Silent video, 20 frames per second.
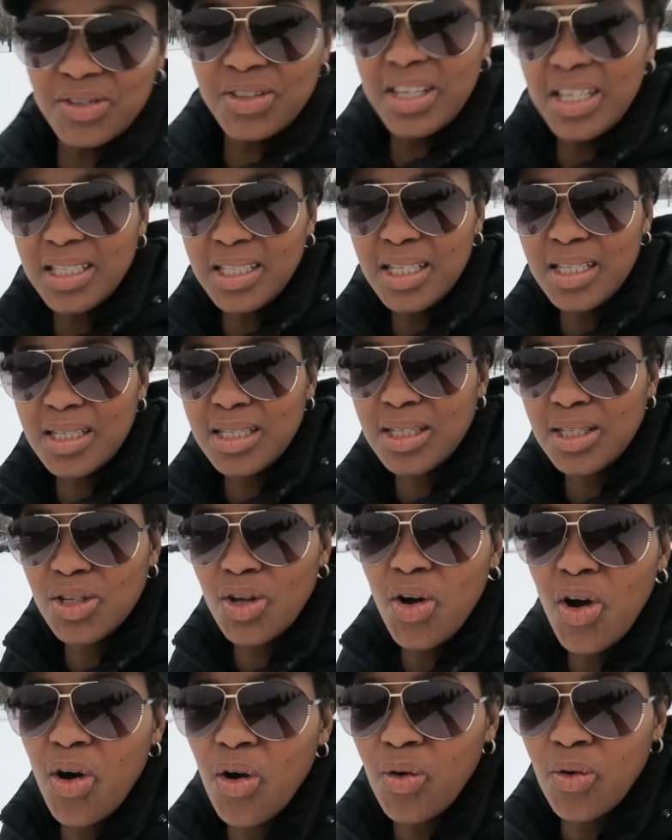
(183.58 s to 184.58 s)
So this is
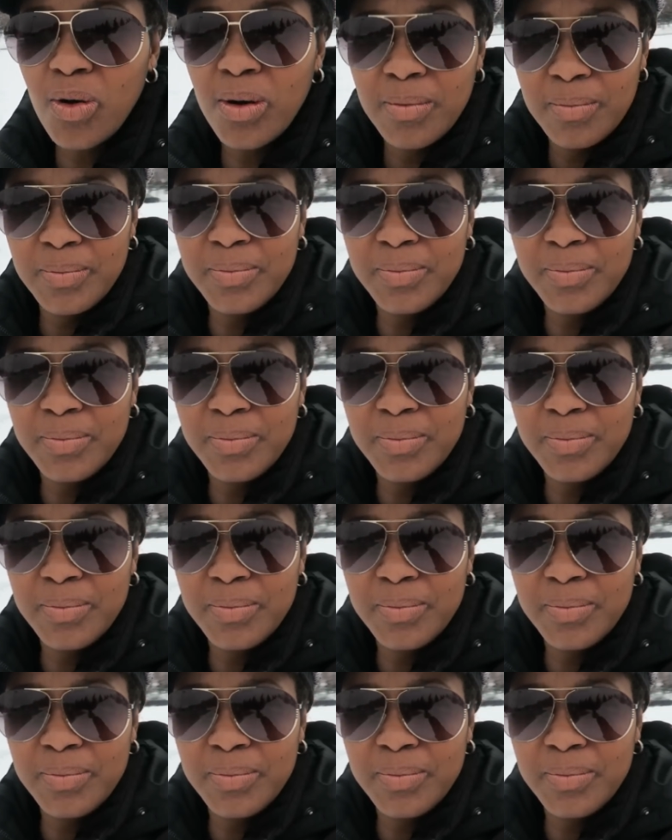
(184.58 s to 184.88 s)
snow.